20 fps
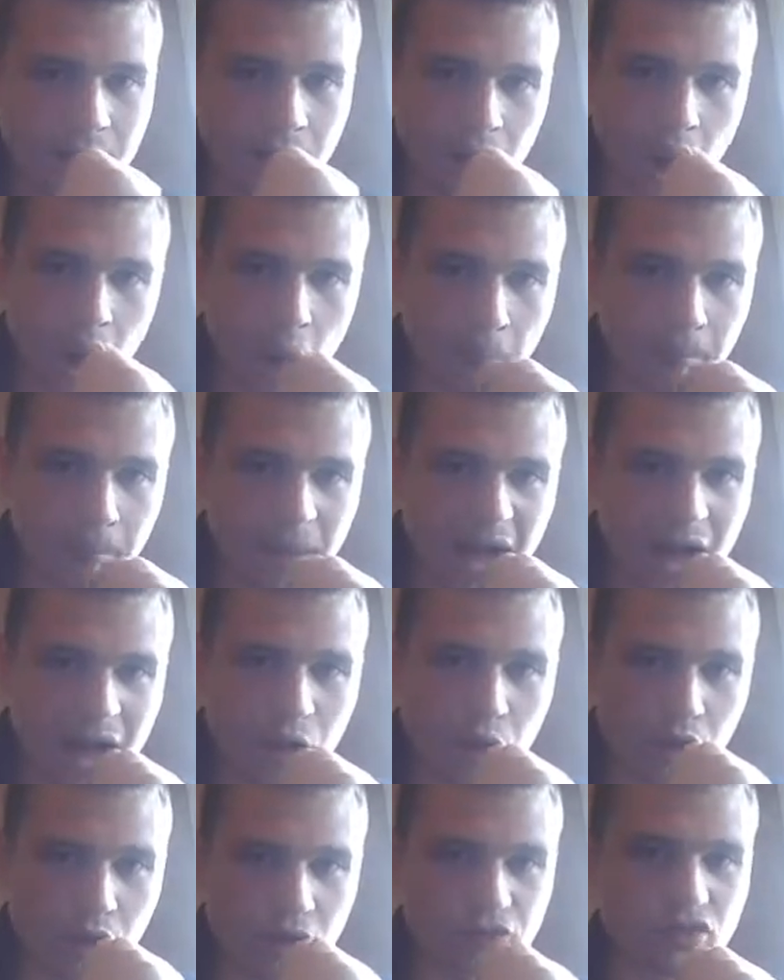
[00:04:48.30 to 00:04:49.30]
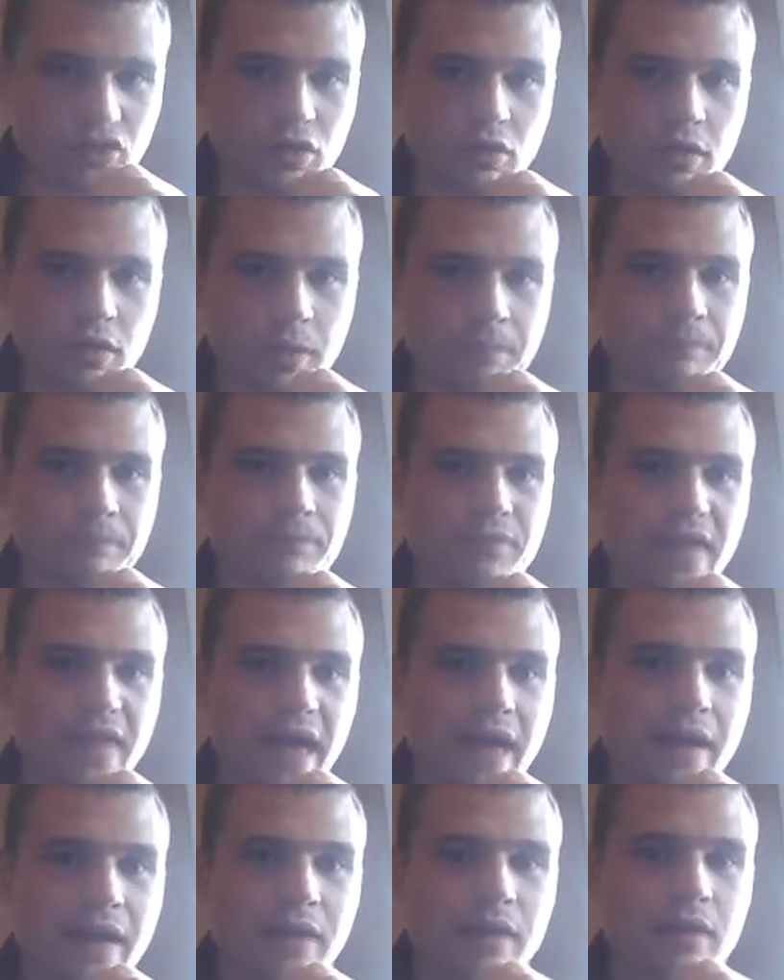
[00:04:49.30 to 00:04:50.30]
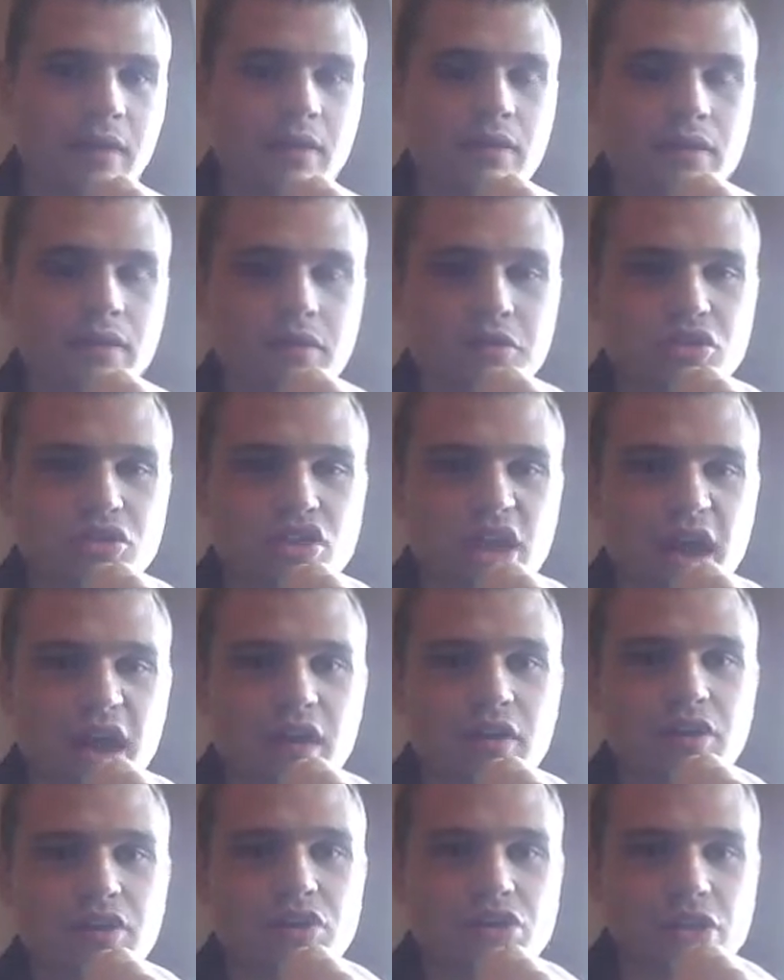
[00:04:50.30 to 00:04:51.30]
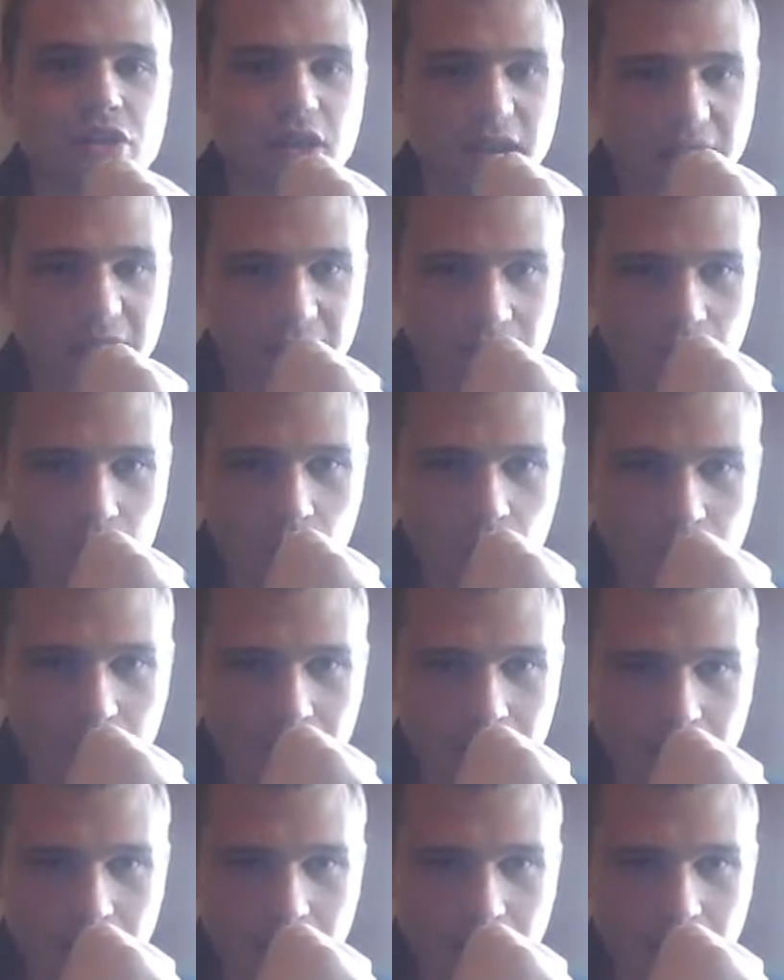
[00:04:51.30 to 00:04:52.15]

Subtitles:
a power to him that the challenger can't quite